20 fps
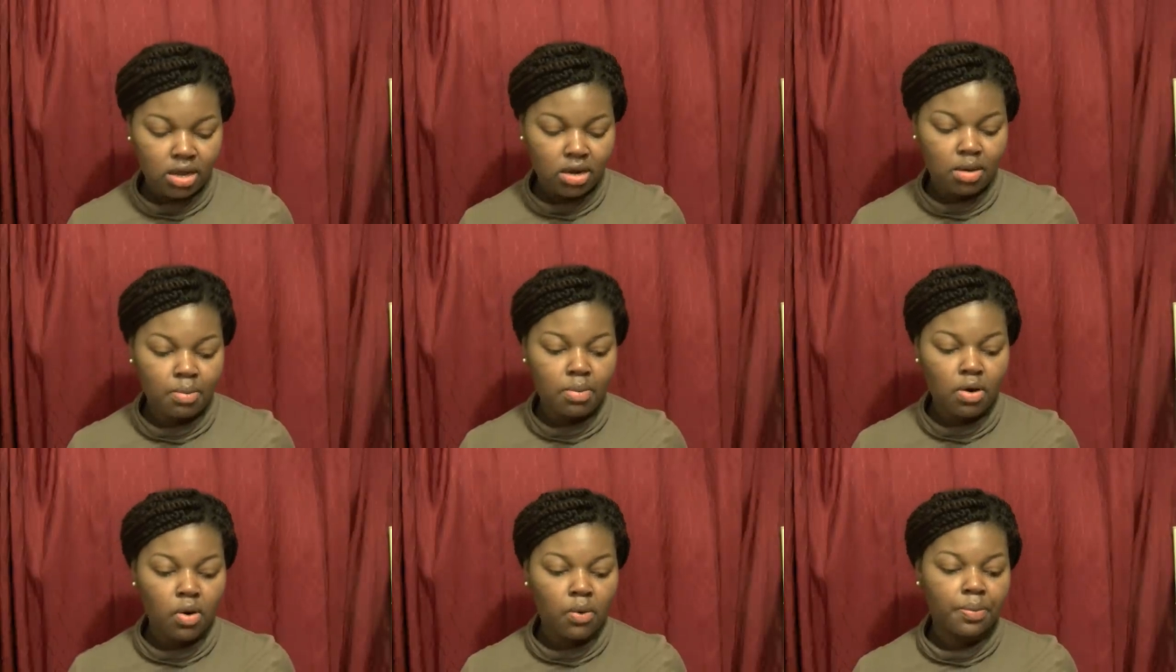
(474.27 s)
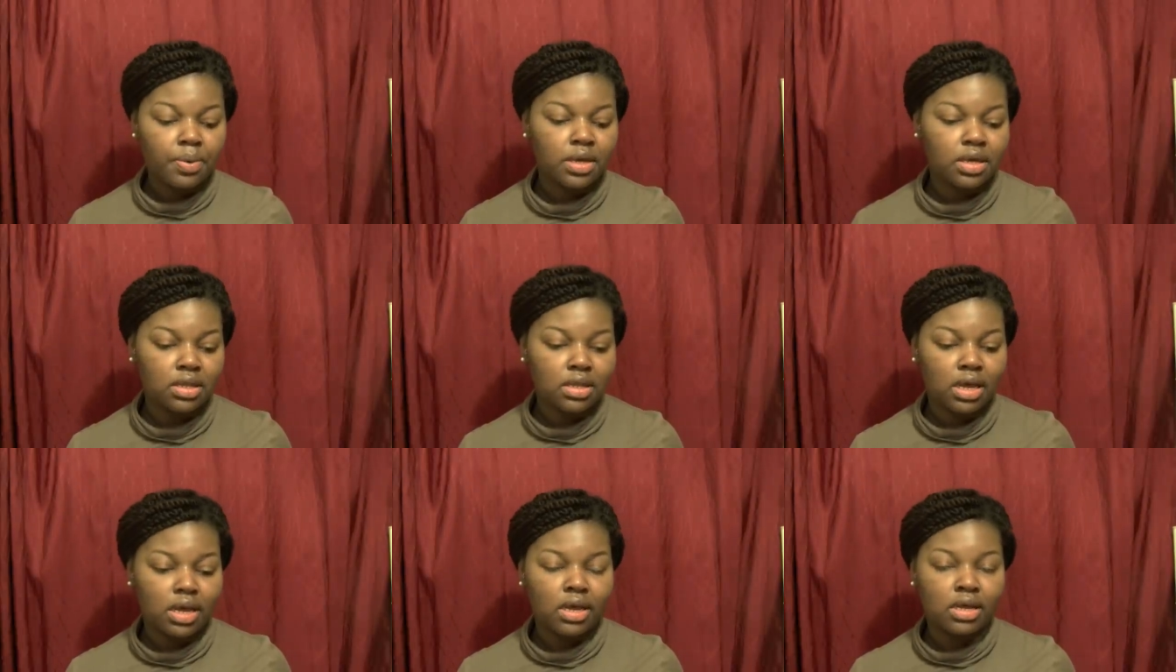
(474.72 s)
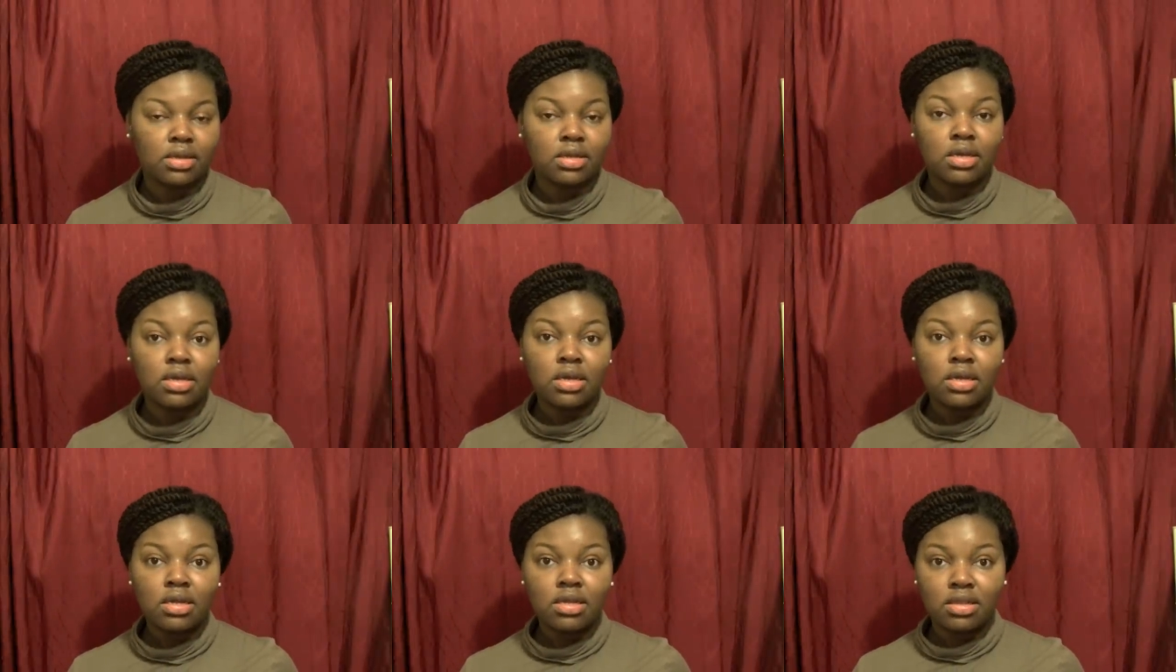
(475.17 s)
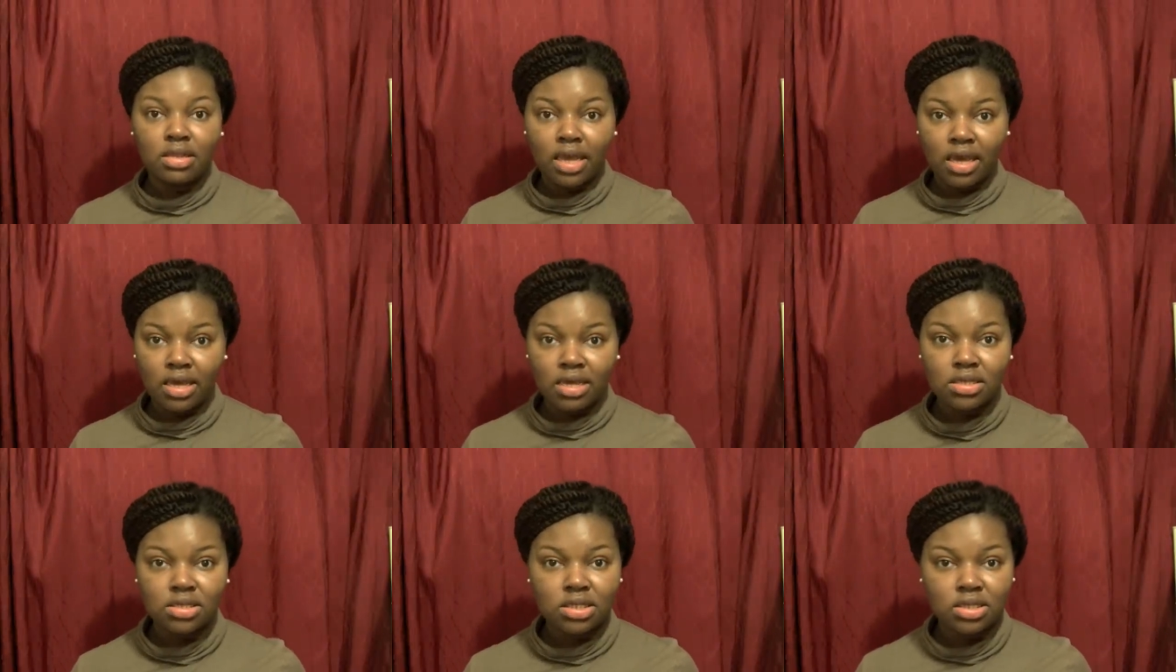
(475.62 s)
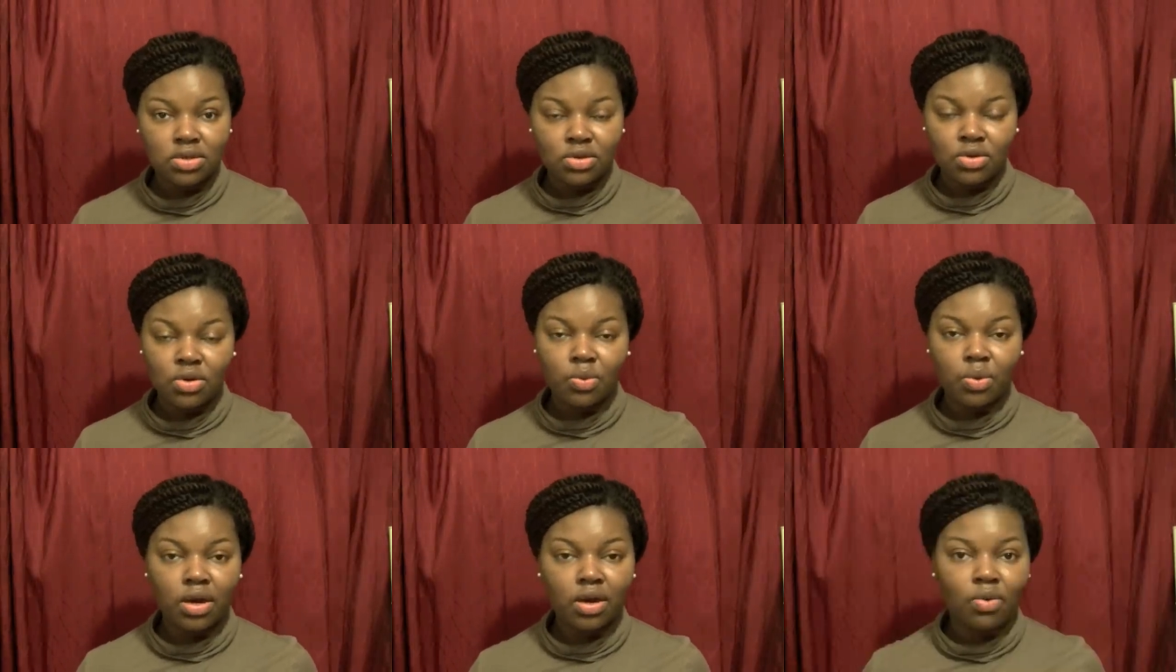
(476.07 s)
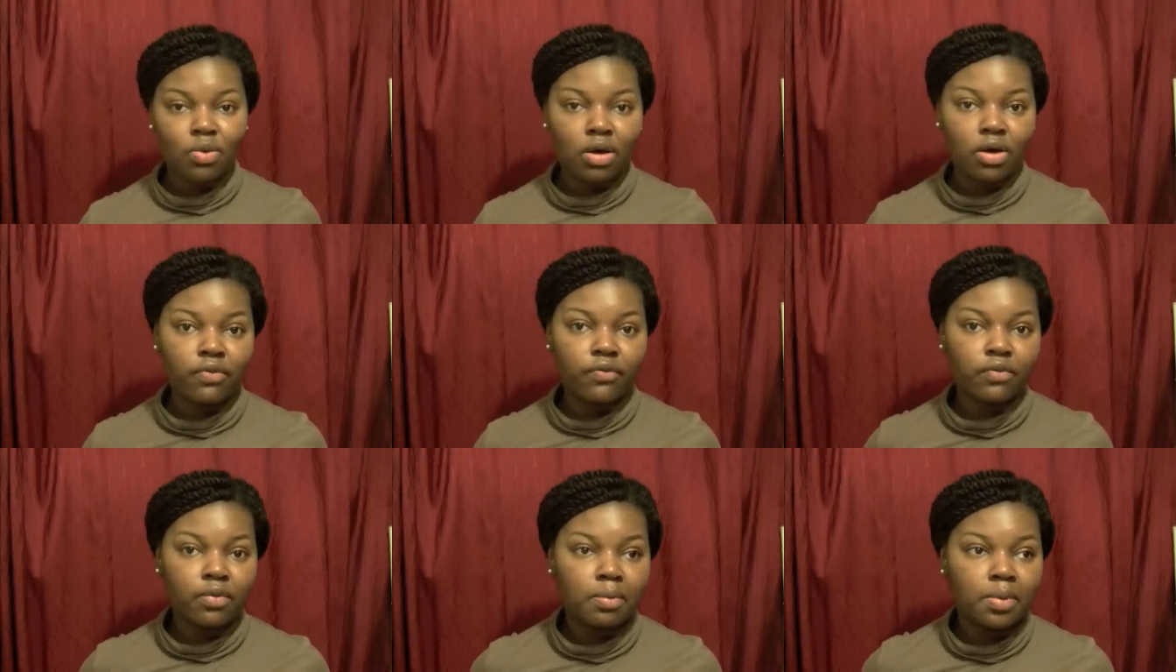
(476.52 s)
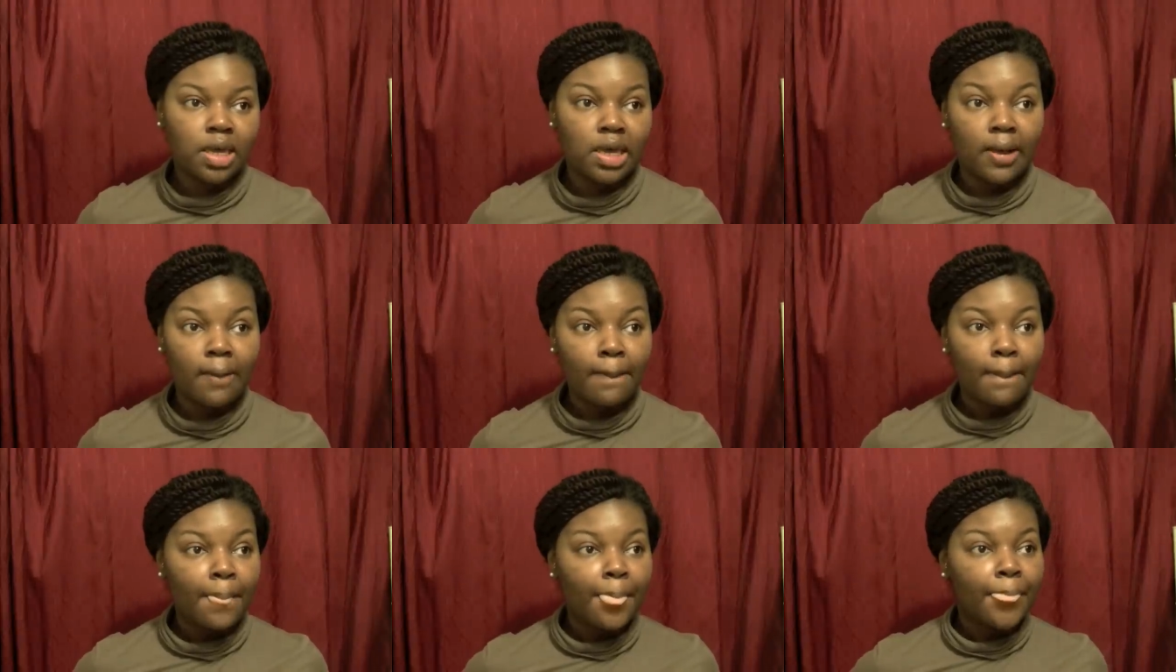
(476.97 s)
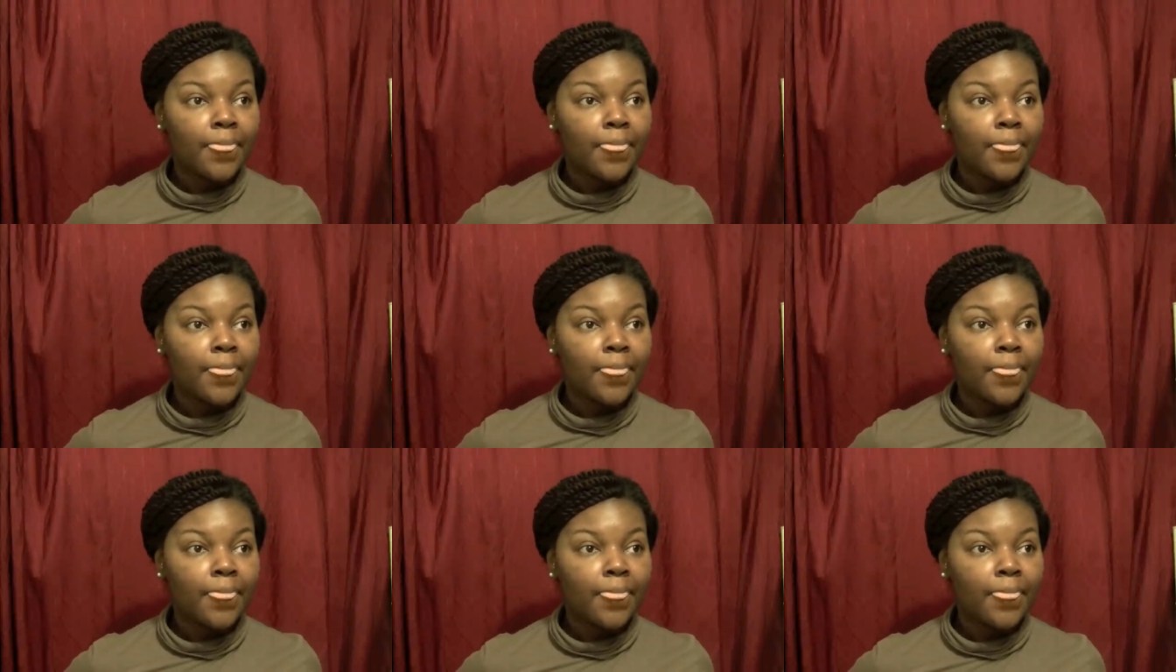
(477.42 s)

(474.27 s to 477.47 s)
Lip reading: and I'm hoping that they continue to work well for me.